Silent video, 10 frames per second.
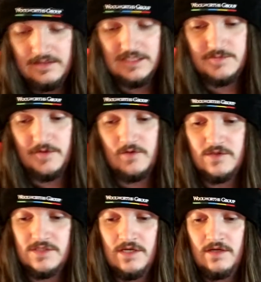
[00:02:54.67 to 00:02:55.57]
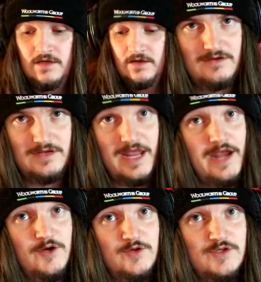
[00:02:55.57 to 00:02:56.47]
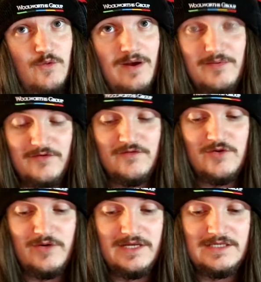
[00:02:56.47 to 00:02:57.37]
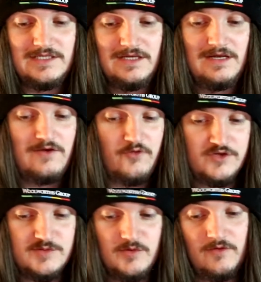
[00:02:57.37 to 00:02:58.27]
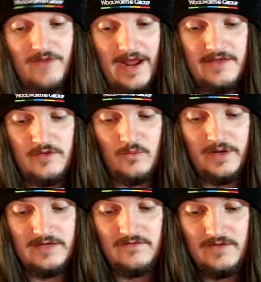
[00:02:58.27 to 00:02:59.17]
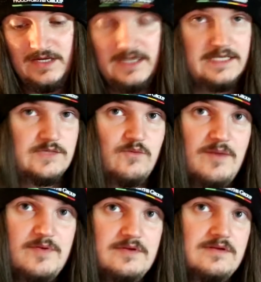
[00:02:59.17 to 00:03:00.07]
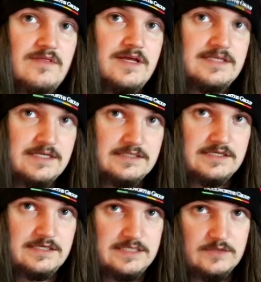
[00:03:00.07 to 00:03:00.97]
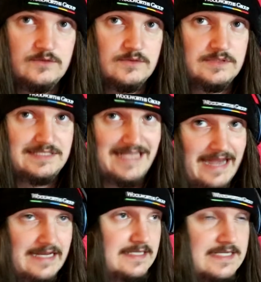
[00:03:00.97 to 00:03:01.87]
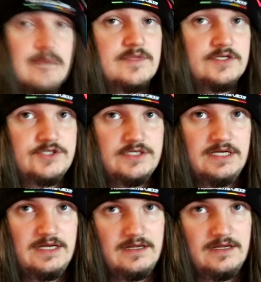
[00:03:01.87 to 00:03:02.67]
is because Kano's weapon of choice, Crucible of Aetherweave, is a weapon that doesn't deal any damage.